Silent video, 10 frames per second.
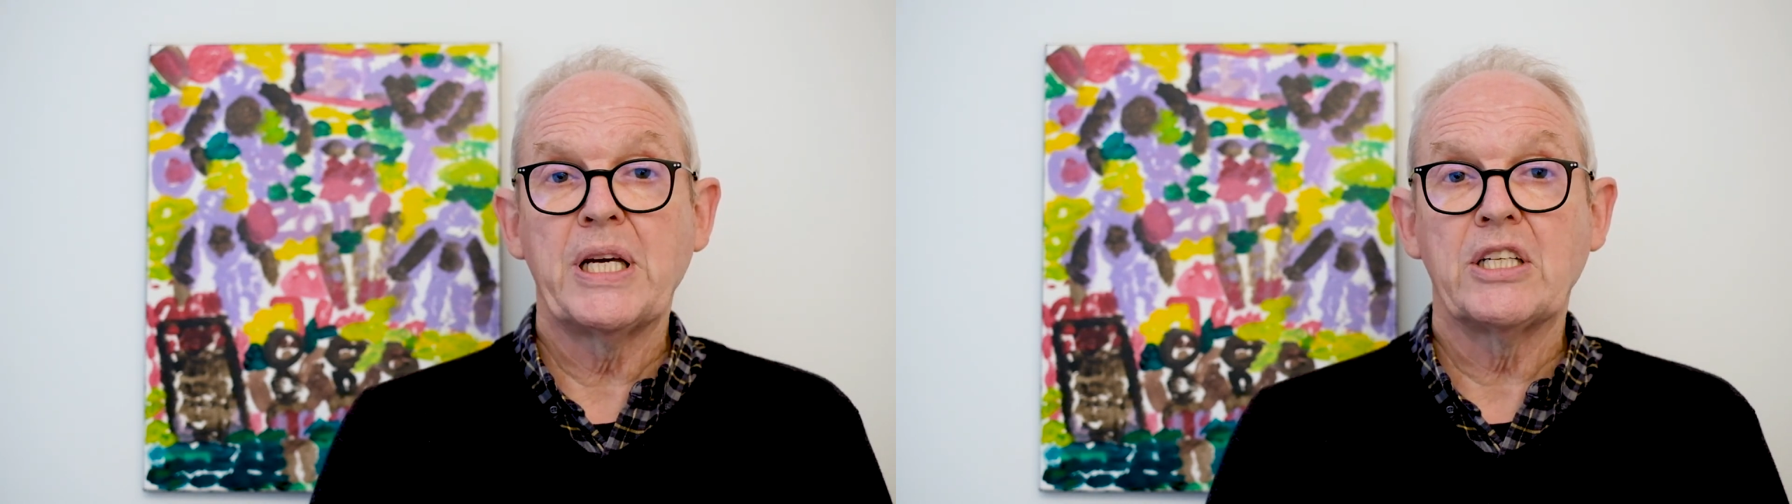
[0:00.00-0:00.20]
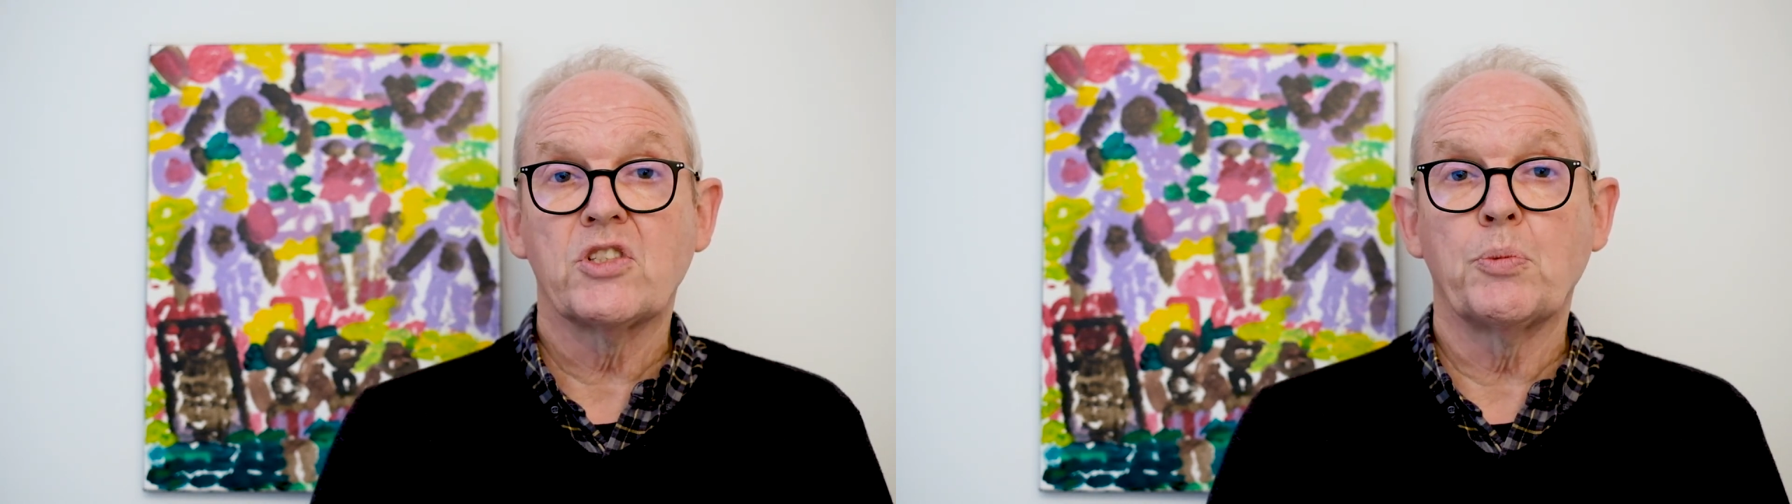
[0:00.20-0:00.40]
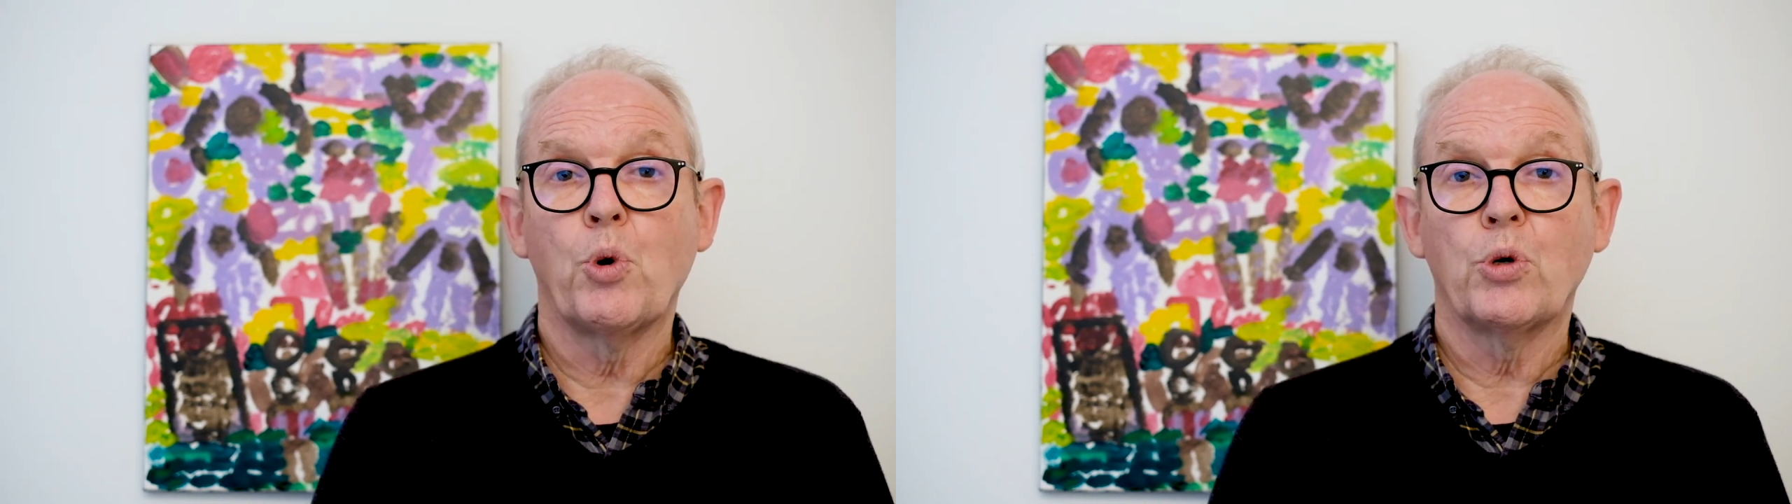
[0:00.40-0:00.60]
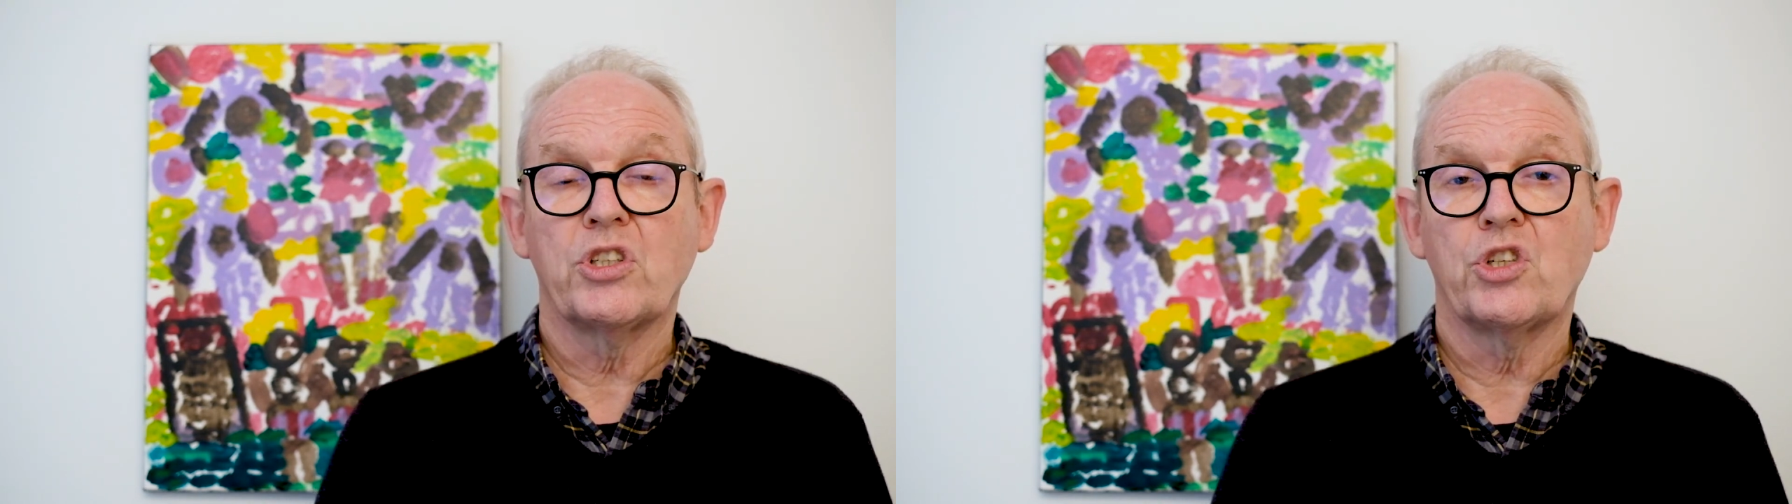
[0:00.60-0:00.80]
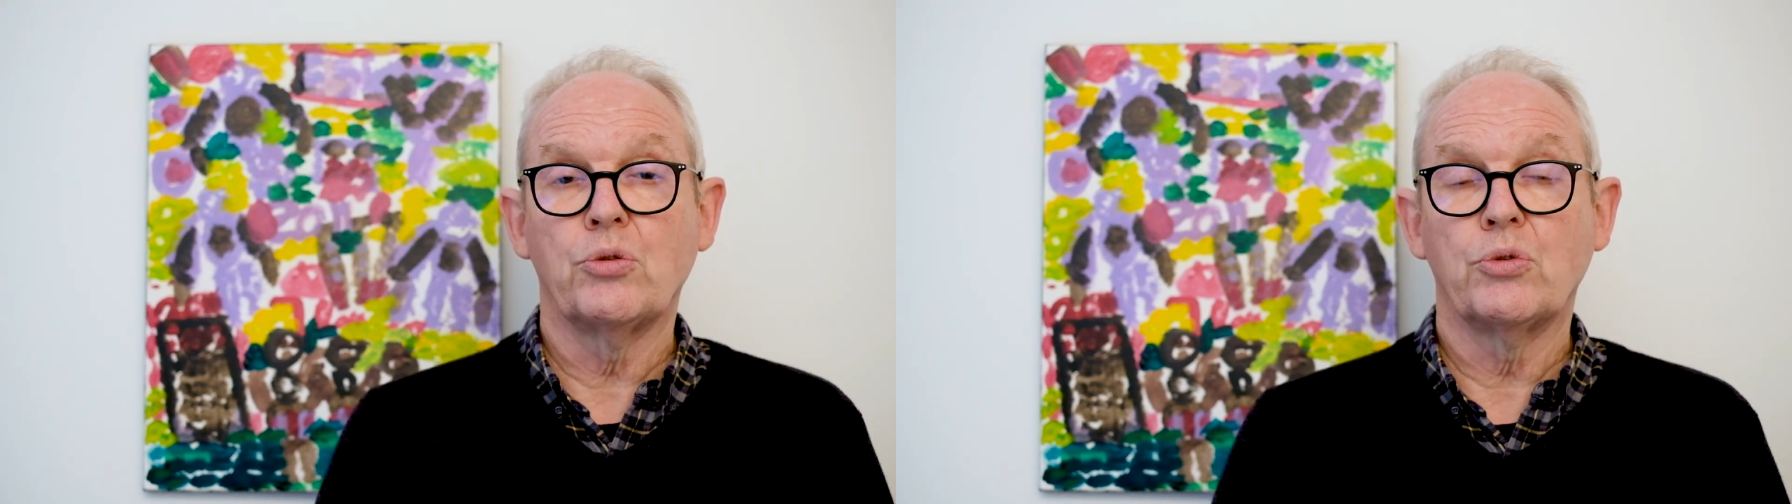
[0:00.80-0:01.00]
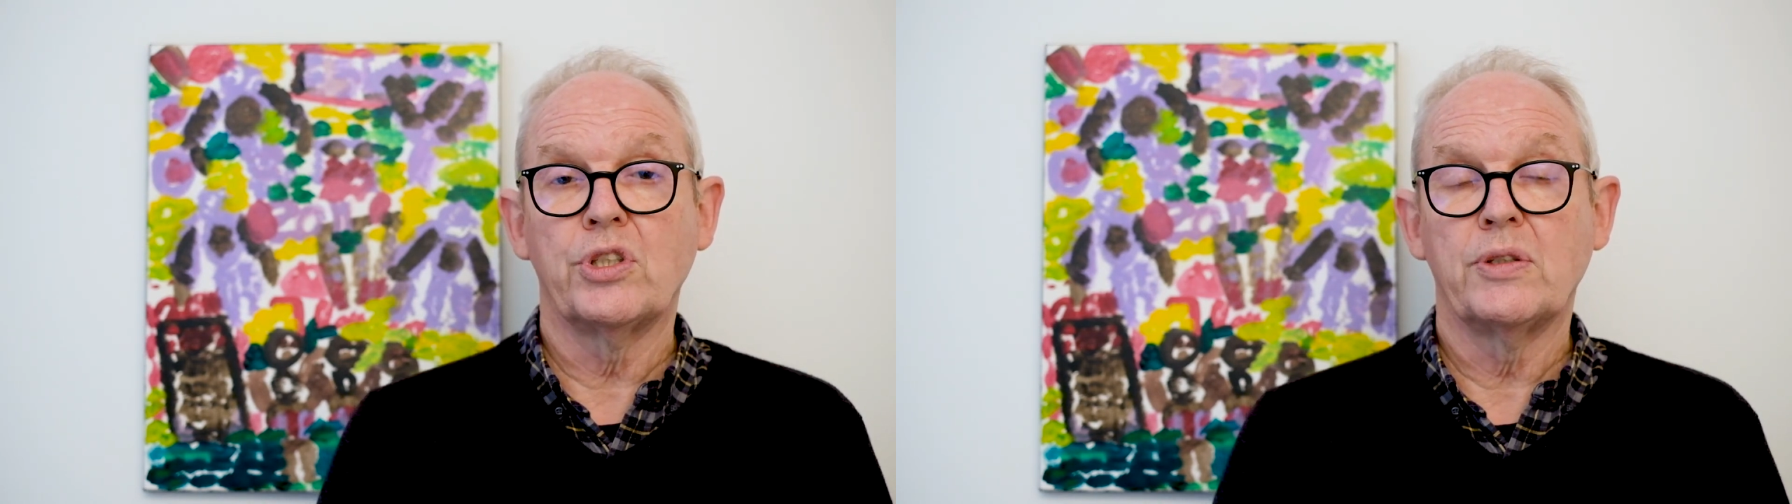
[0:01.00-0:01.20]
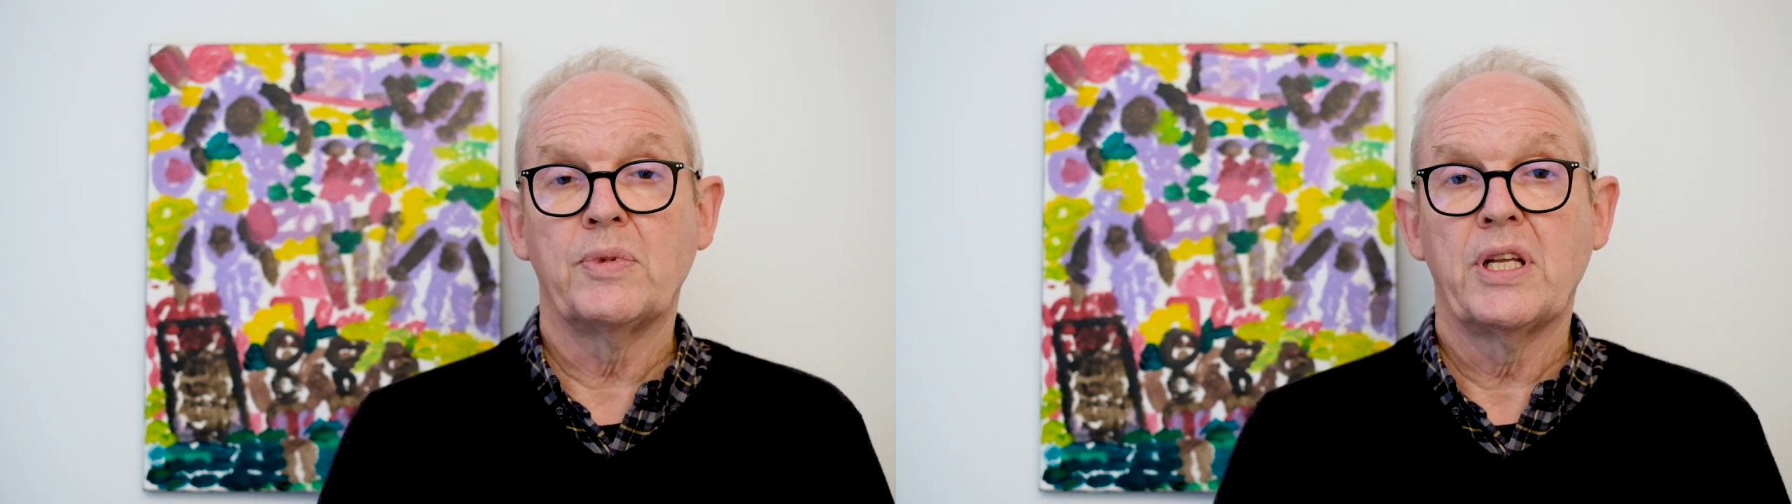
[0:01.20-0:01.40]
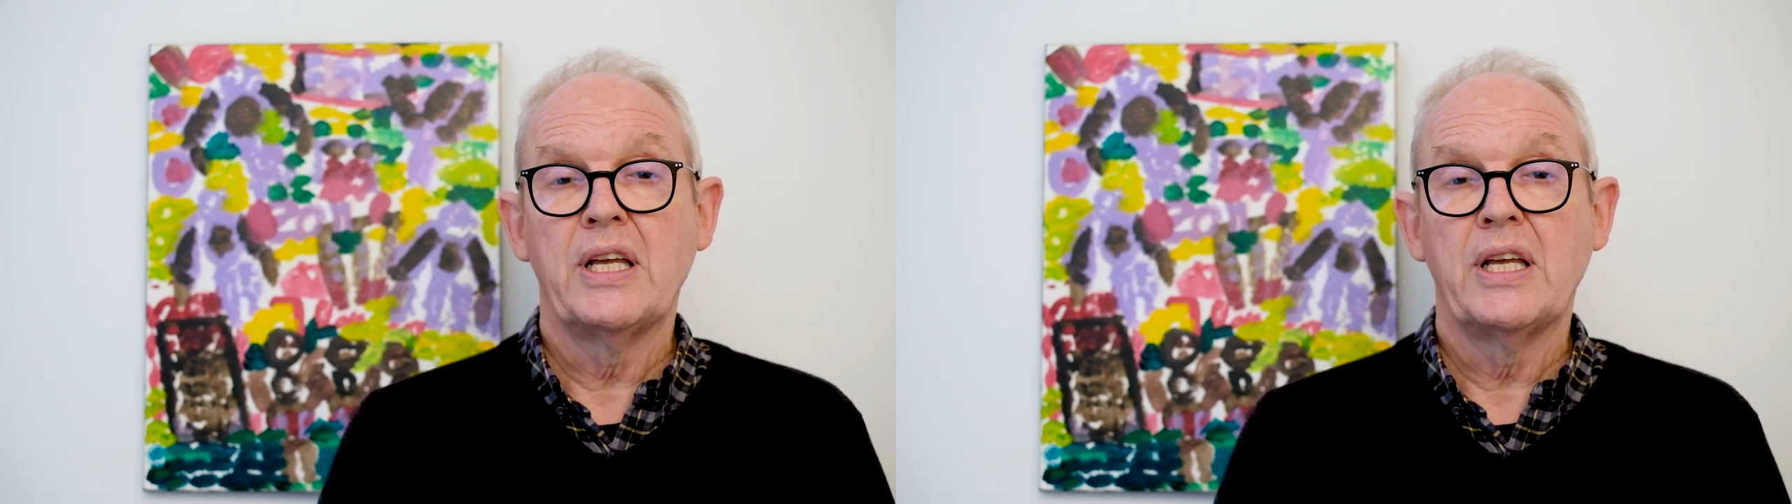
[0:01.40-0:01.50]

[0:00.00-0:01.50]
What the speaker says: better support children.